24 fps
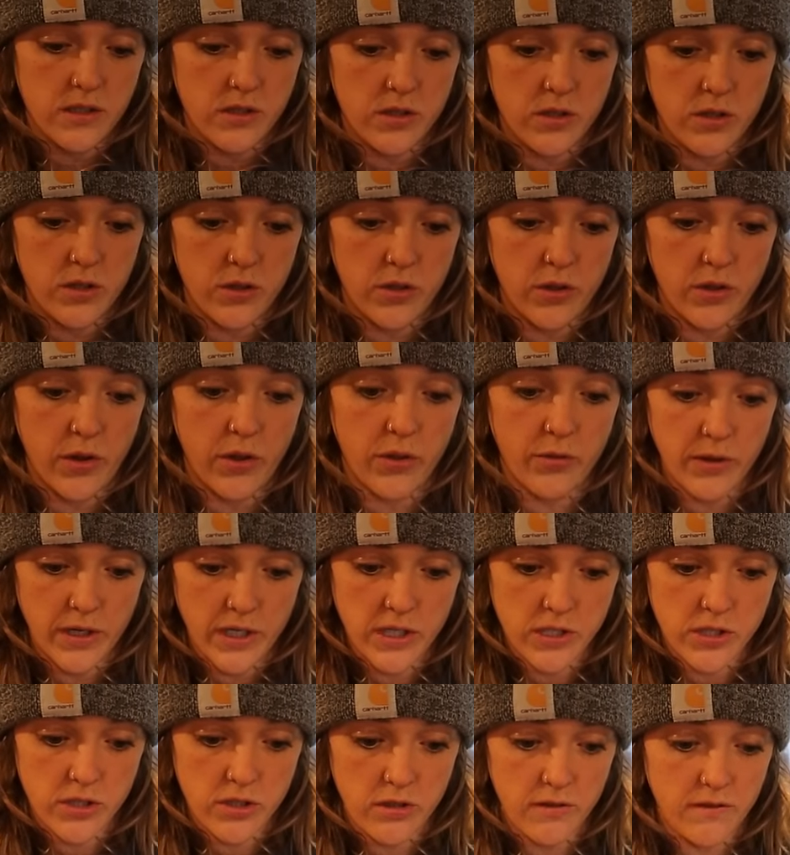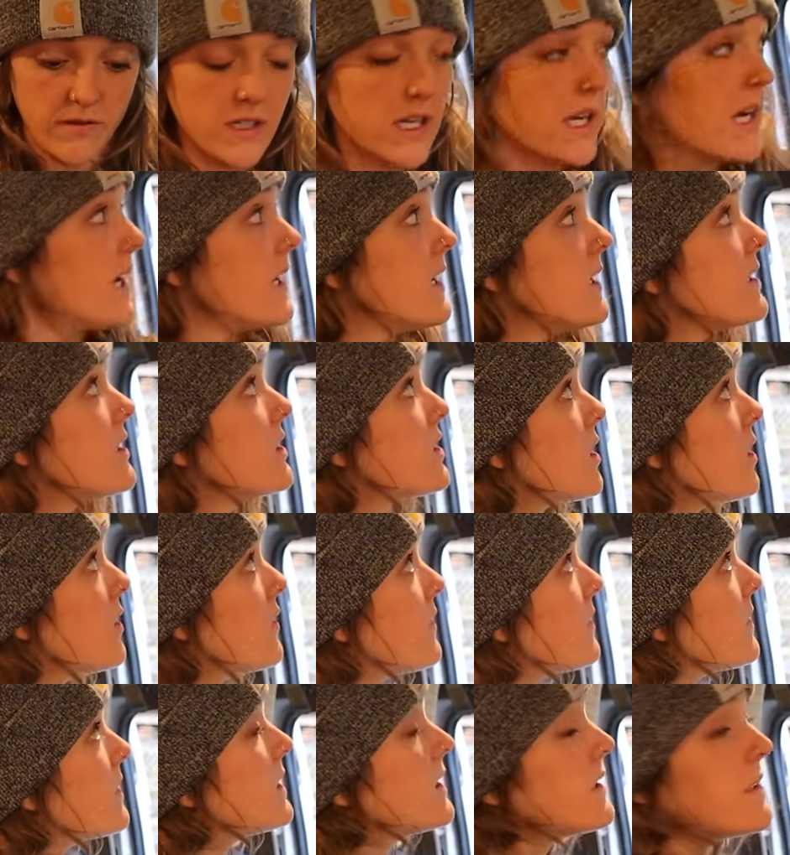So the 3-inch stove,
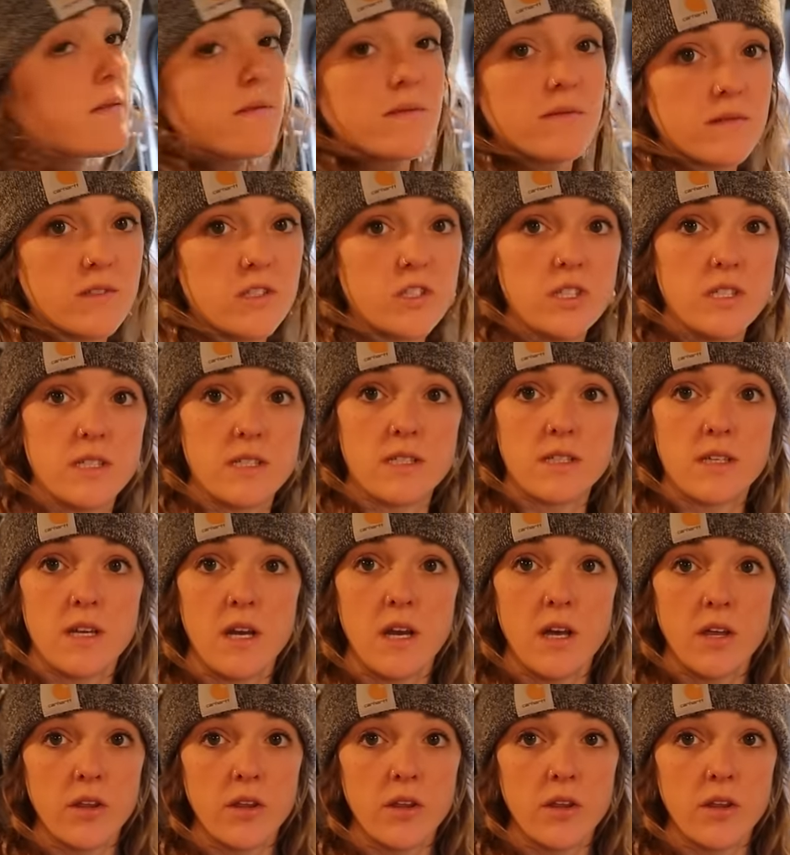Jesus.